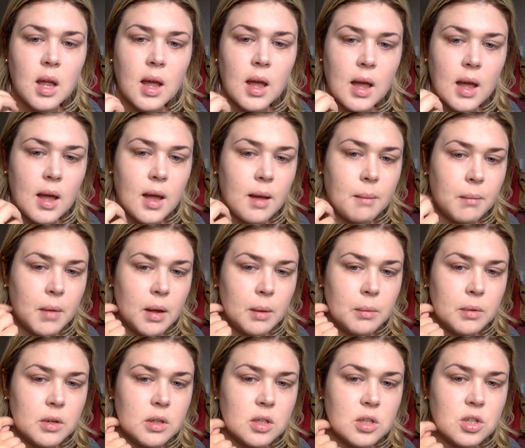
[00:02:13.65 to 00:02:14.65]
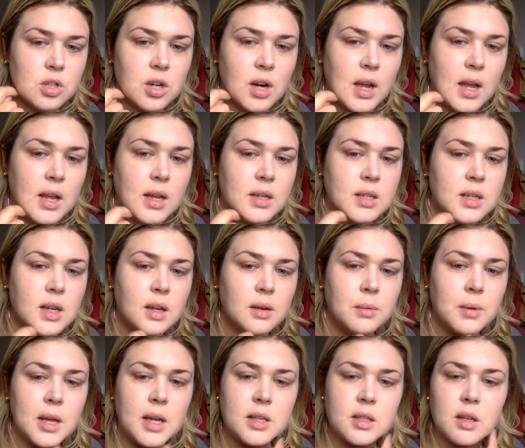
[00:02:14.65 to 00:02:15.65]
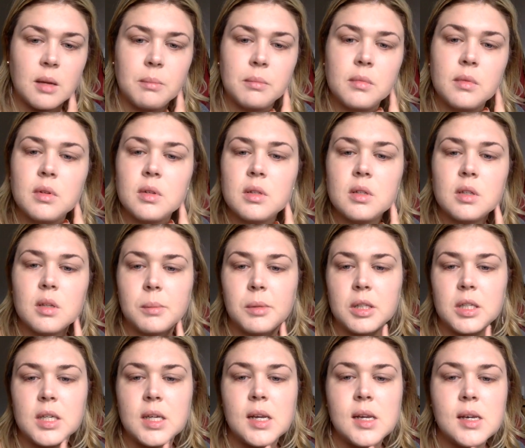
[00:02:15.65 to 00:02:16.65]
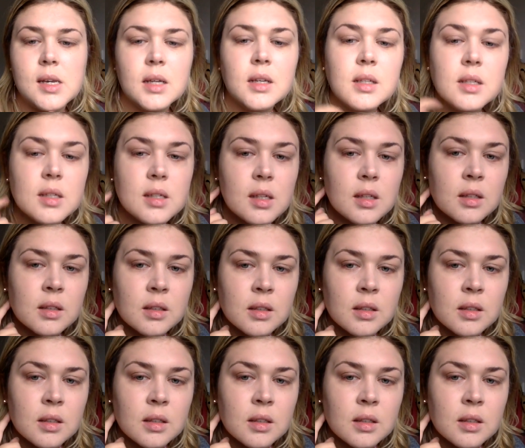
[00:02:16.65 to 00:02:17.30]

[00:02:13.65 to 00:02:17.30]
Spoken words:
I want to try and take away some double chinness